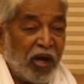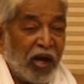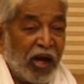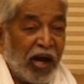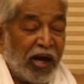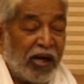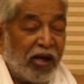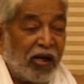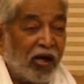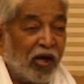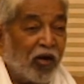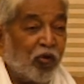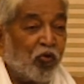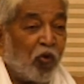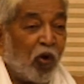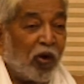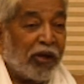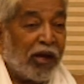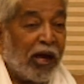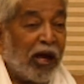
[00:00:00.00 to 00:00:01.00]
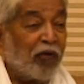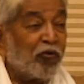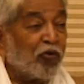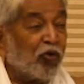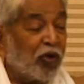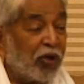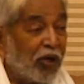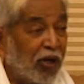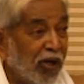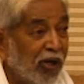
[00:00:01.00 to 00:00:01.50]
I learn what I have
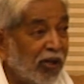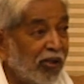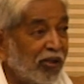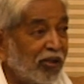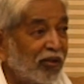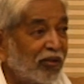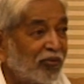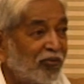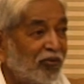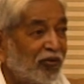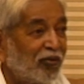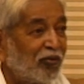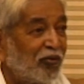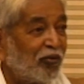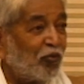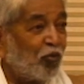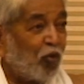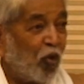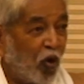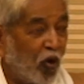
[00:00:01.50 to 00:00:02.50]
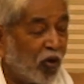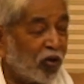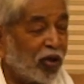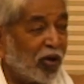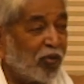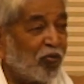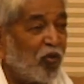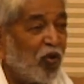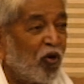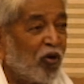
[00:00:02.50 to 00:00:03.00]
to learn more
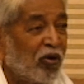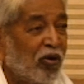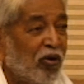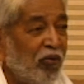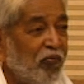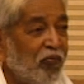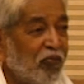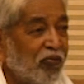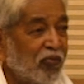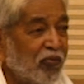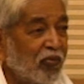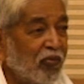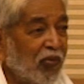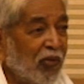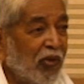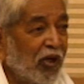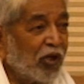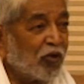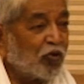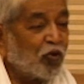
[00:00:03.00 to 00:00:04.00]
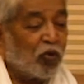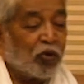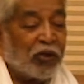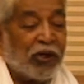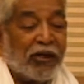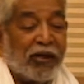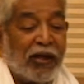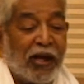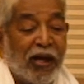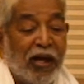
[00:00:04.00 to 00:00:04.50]
and more, so
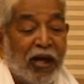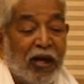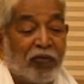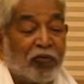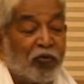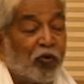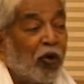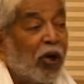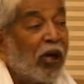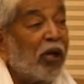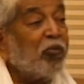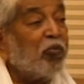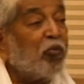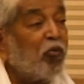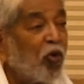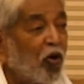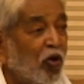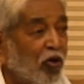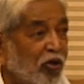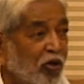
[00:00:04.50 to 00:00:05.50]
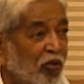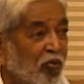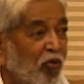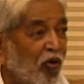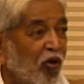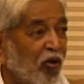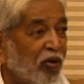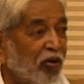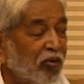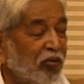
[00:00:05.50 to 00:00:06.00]
that I have to help more and
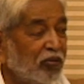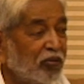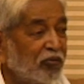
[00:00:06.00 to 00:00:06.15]
more.